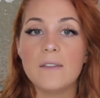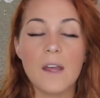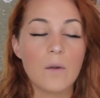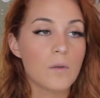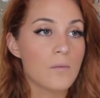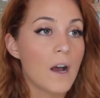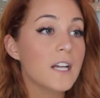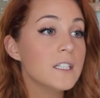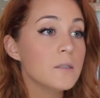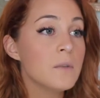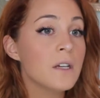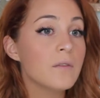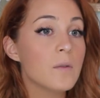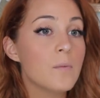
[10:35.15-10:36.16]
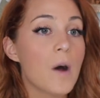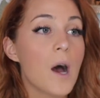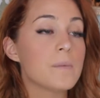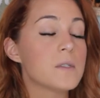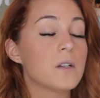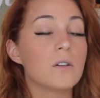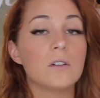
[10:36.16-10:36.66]
They reminded me of a
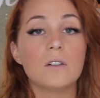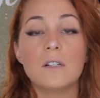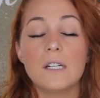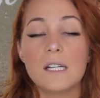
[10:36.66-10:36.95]
popsicle,